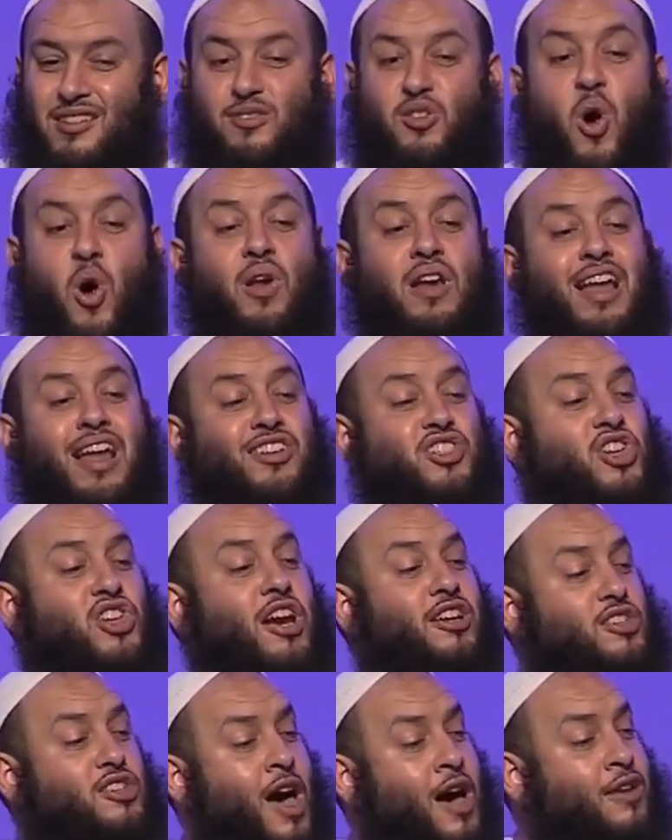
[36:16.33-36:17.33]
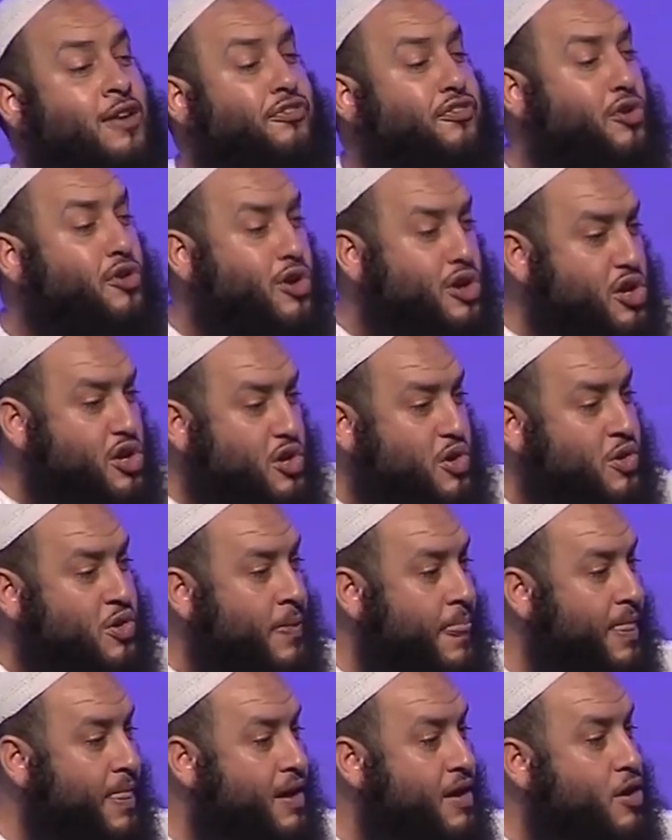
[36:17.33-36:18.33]
Don't let shaitan fool you
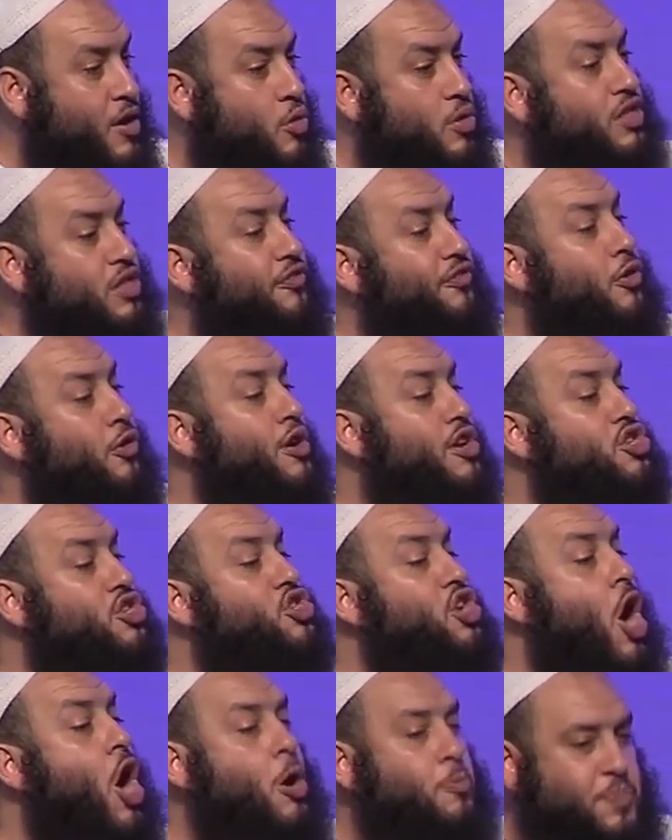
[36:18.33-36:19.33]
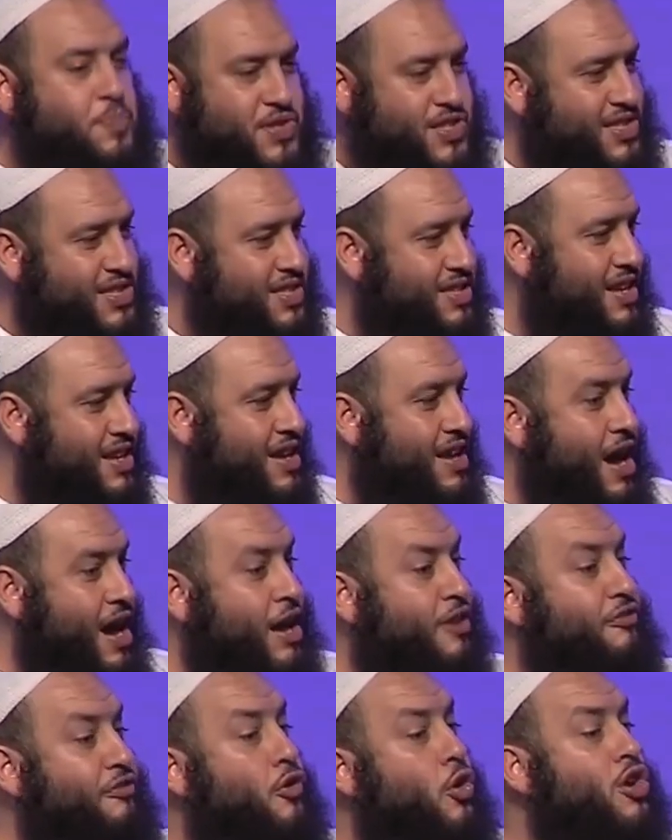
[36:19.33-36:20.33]
with foolish hopes
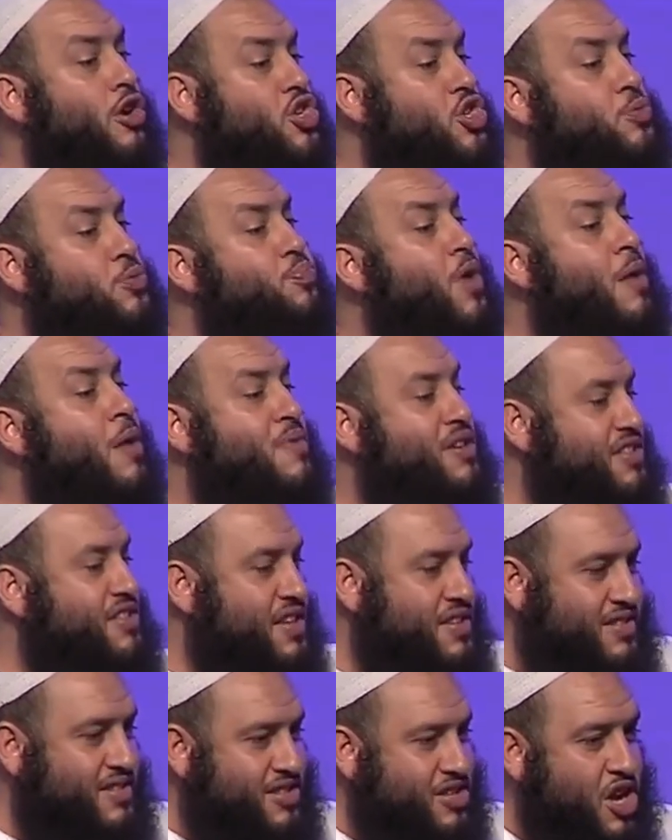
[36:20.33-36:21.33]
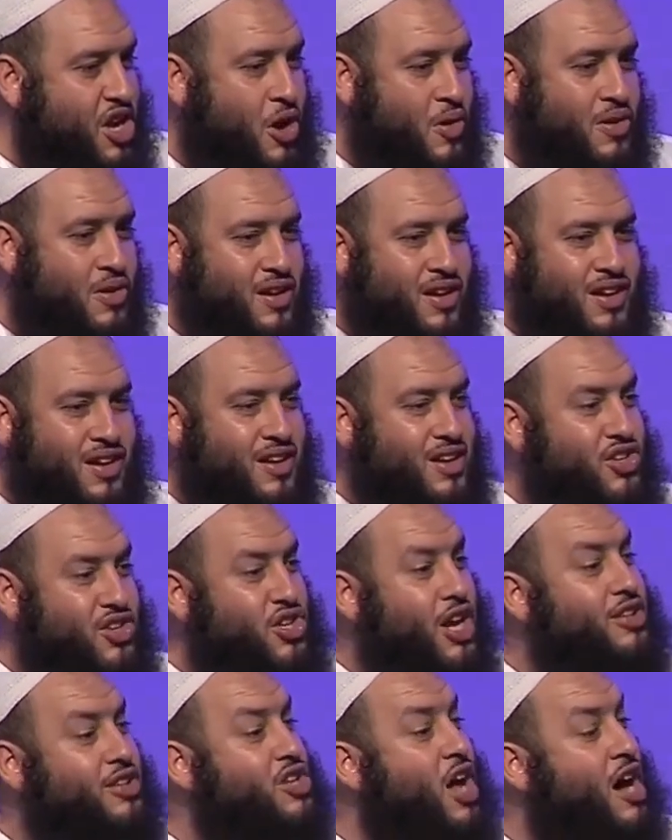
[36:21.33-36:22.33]
and foolish promises. You know,
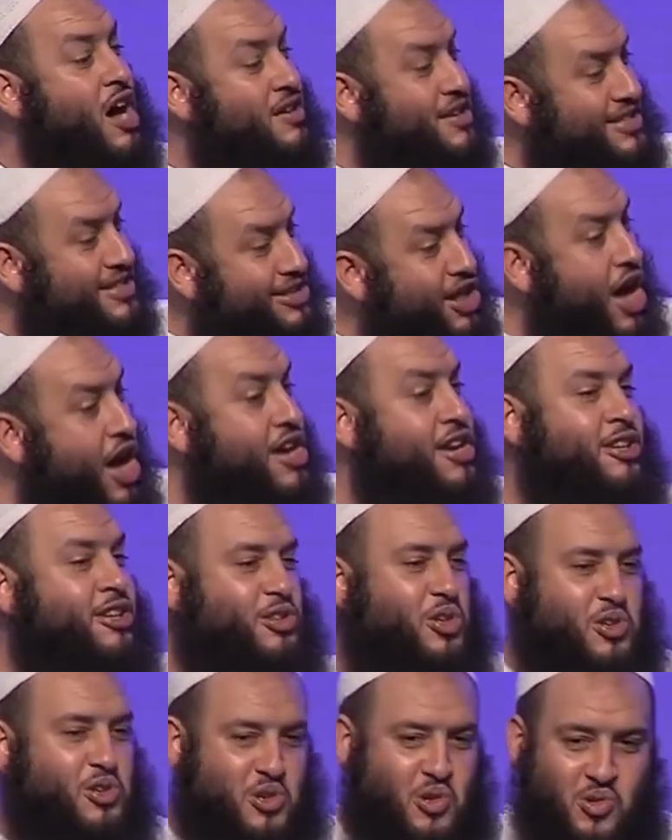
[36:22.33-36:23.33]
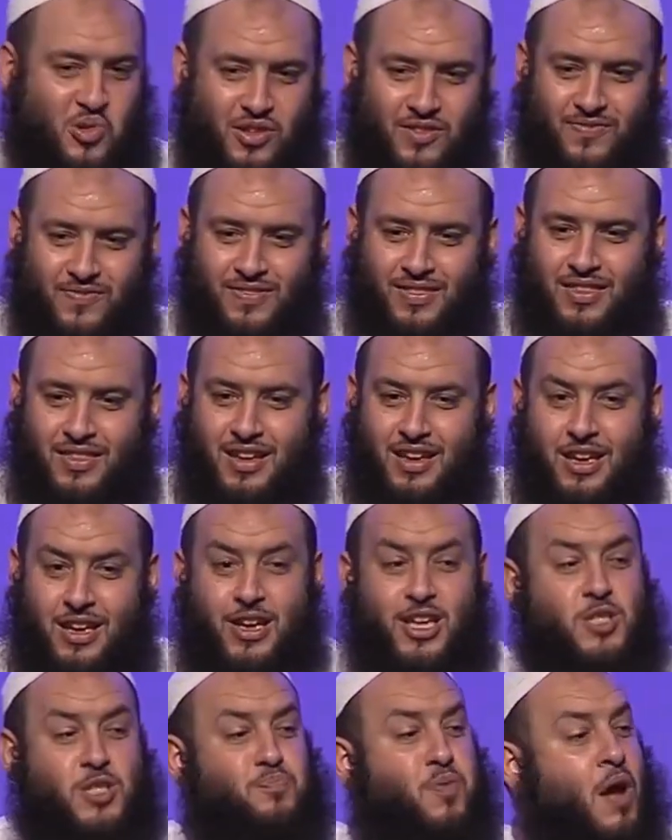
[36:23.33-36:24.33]
shaitan is lying to you, he
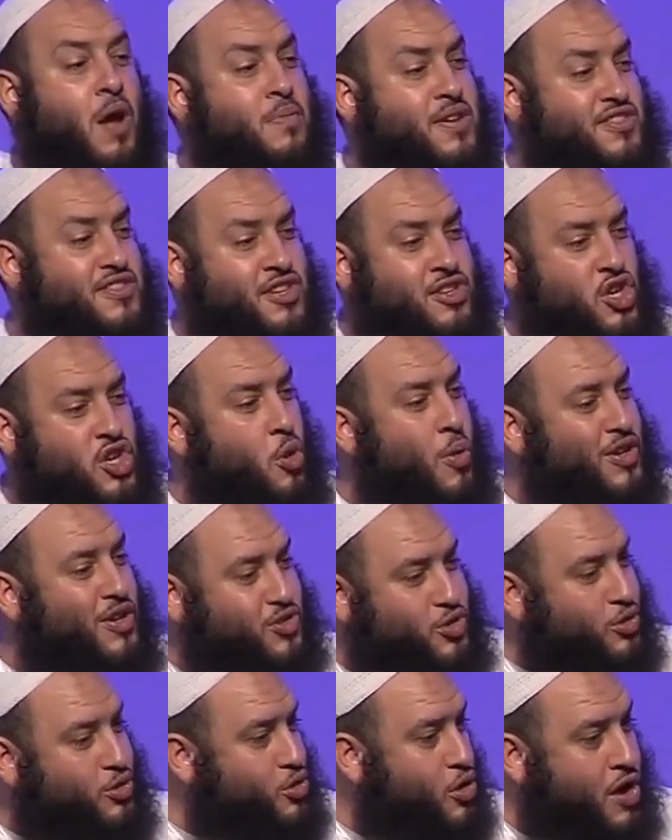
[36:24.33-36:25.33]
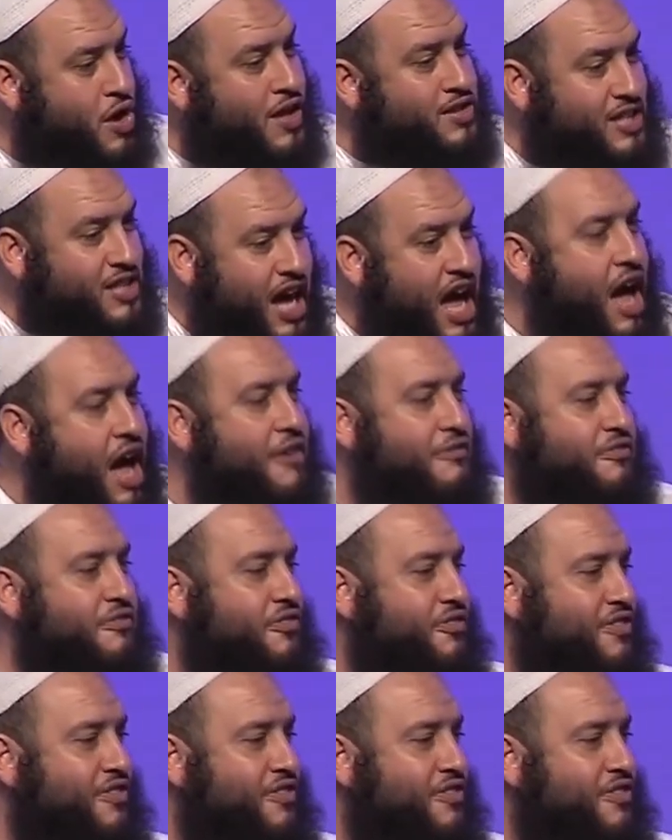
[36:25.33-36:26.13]
is promising you what you do not have.